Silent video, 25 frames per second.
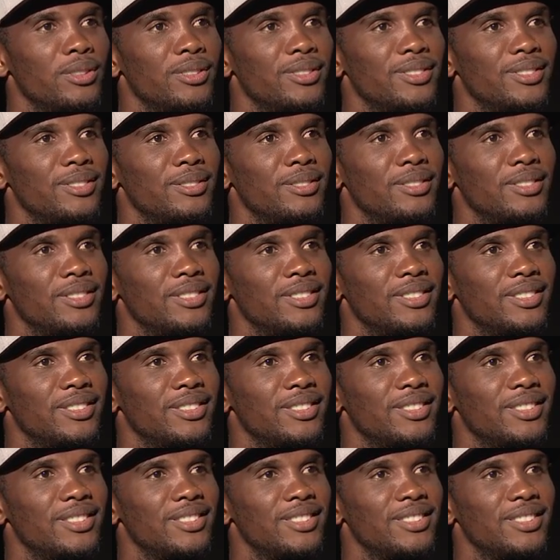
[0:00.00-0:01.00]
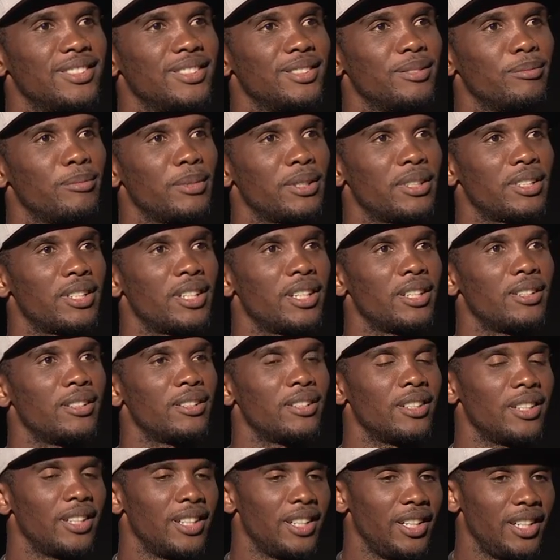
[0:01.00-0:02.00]
courage of pursuing football
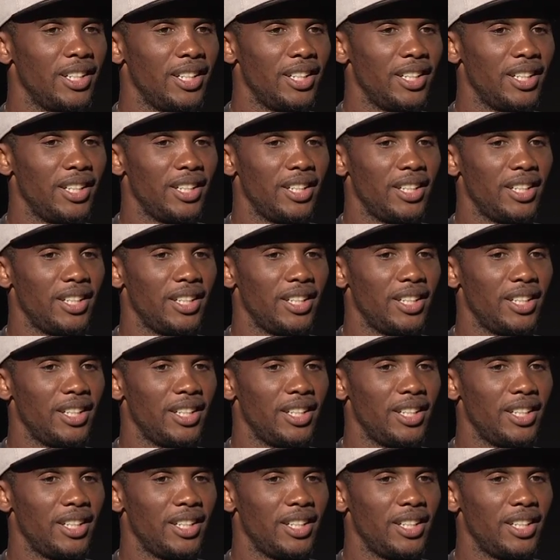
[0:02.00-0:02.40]
without her.